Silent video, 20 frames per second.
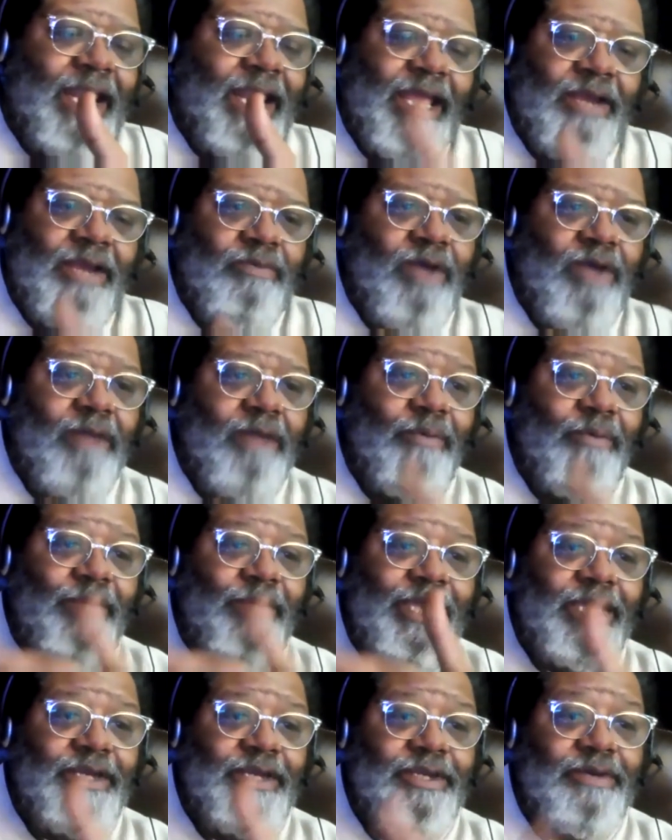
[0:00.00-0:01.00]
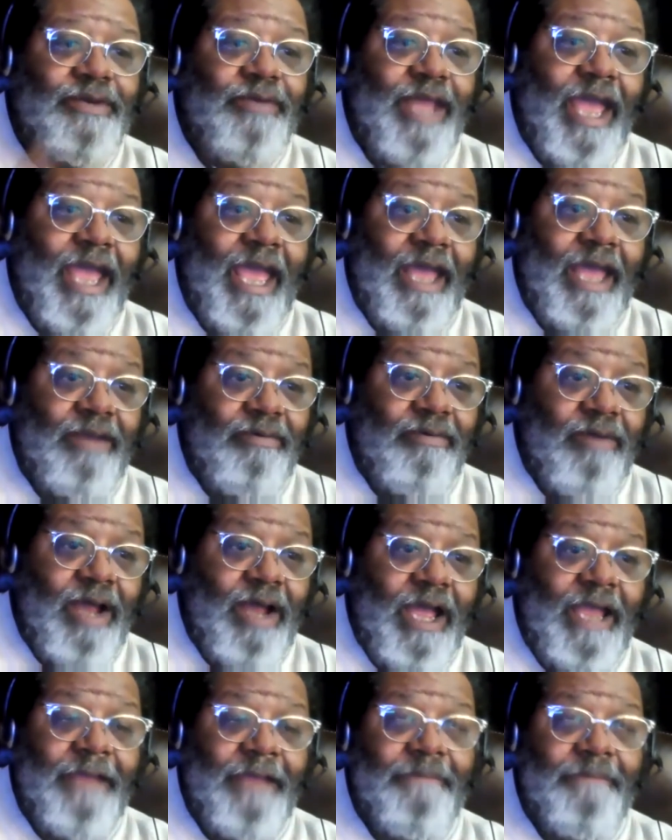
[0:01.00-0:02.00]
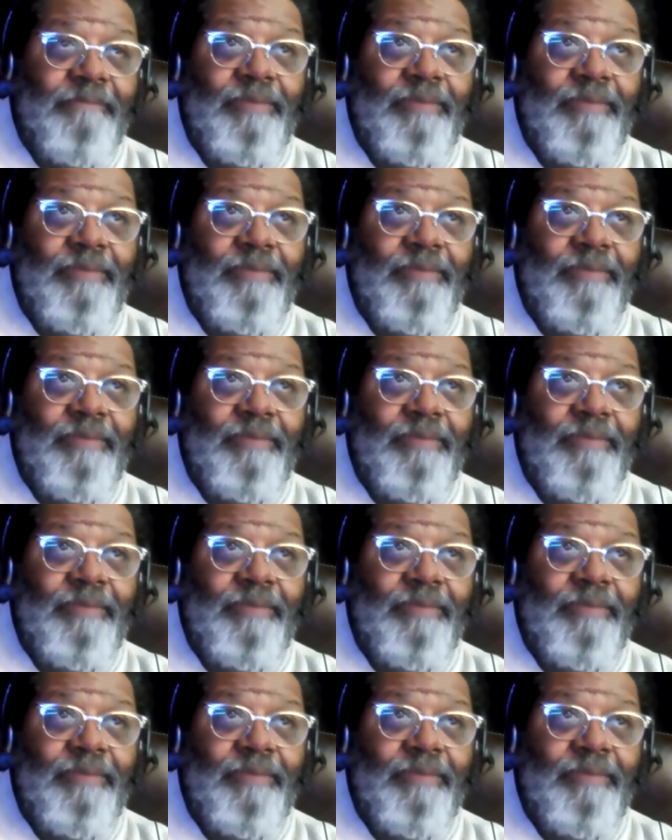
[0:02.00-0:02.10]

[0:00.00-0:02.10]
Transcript: later on but we can do that right